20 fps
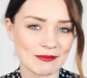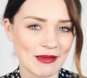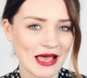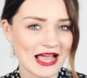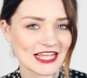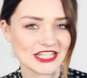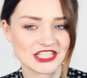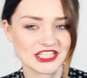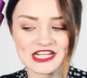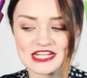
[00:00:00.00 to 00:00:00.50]
the
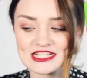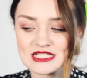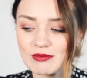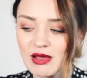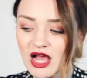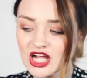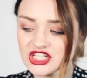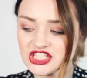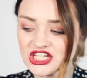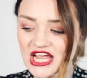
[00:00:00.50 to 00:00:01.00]
packaging as
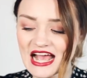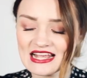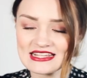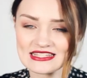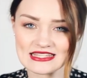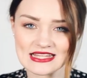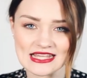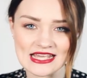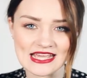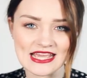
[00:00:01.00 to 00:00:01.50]
much as
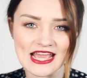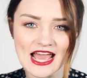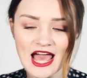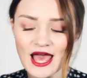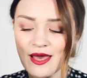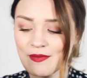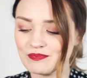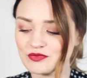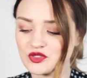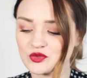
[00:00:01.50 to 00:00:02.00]
the
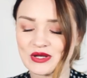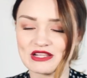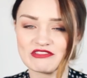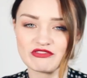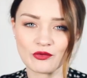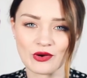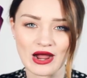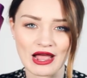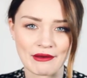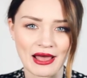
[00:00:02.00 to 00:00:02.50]

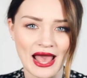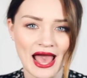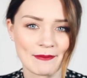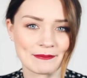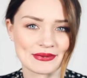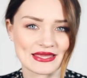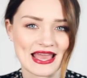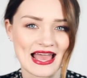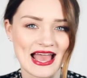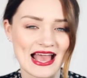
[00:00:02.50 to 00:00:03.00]
24-hour
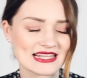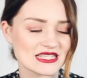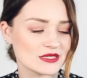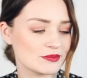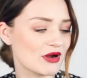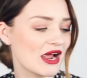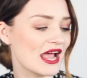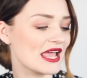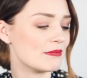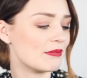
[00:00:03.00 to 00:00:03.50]
happy
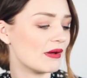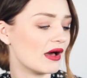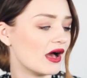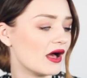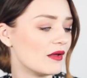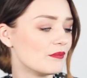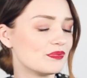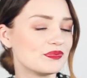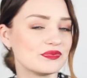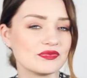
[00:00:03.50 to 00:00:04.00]
hairspray,
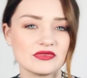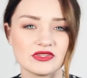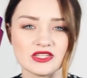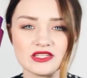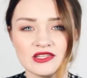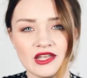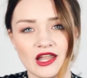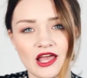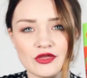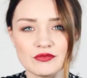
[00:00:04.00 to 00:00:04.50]
but
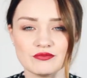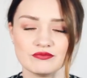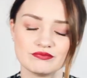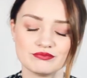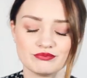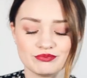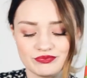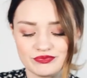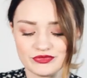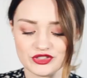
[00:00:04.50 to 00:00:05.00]
you know,
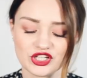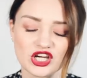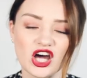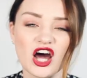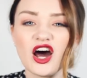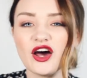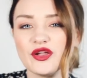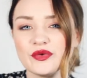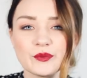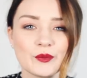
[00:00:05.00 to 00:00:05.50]
you
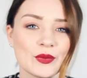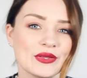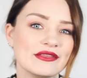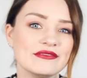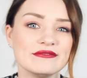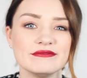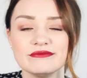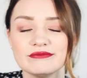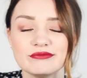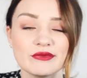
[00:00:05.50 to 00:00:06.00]
can't
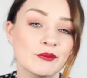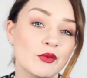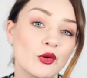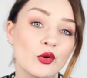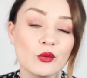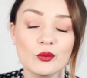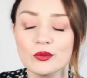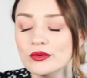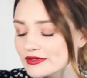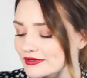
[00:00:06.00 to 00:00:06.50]
win them
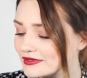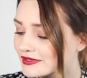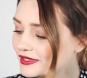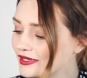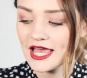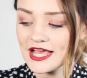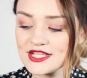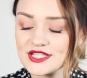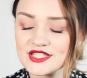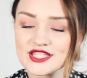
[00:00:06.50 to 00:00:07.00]
all.
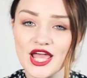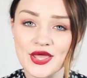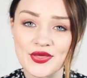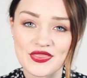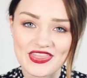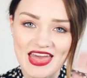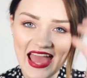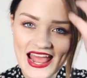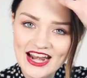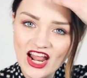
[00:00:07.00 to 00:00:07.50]
So
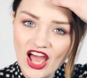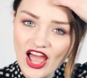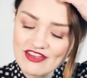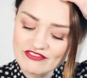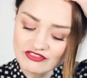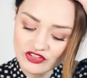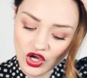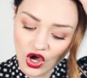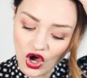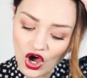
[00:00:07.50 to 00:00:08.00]
then
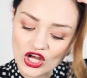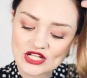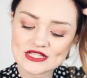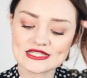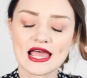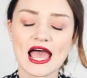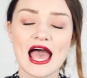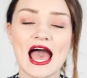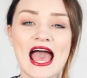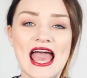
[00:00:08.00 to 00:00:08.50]
I've got
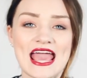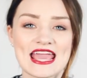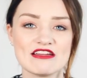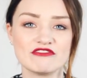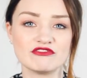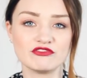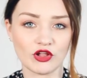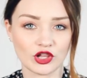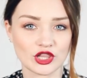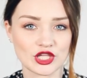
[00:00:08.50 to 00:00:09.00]
a
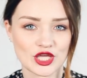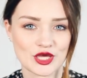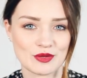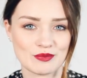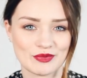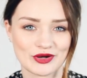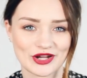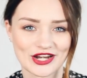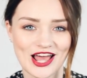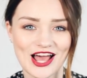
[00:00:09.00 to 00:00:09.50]
volume
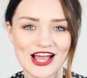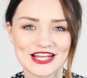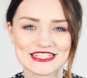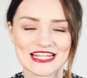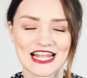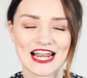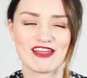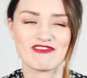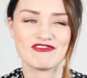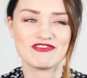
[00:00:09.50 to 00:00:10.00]
product,
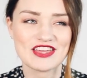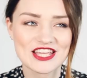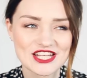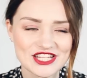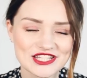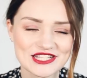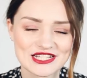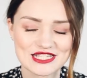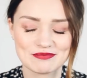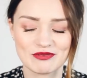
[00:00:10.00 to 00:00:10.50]
and I've
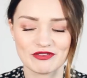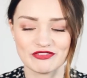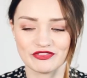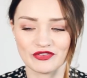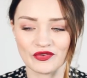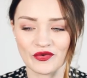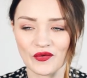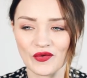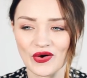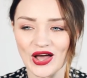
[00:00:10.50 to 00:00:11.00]
featured this
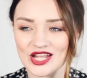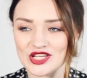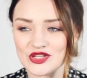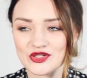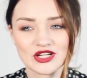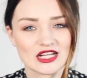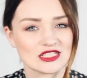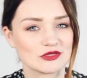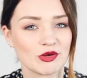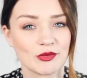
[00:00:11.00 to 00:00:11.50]
before and you
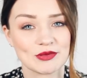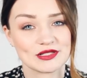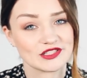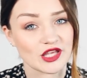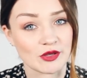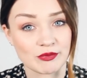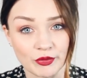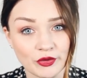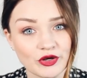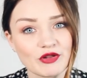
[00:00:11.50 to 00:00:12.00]
guys are probably
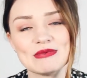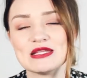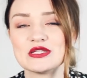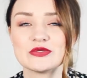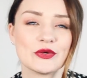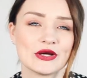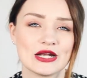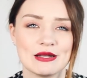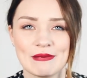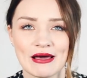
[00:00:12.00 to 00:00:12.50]
so bored of me
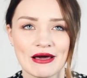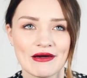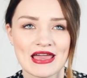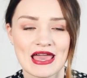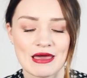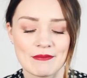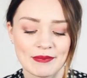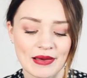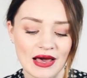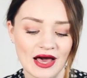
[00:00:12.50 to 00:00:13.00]
talking about
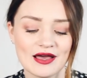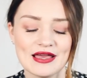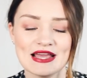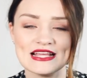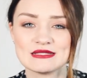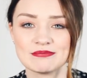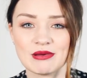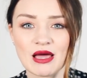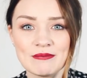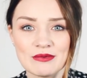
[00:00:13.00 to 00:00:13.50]
it, but
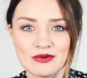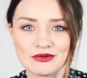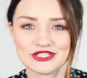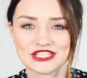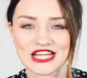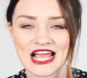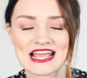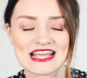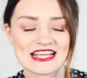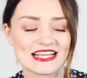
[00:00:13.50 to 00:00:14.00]
it's by
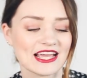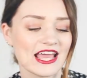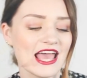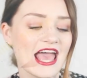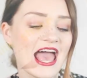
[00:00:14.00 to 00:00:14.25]
Milkshake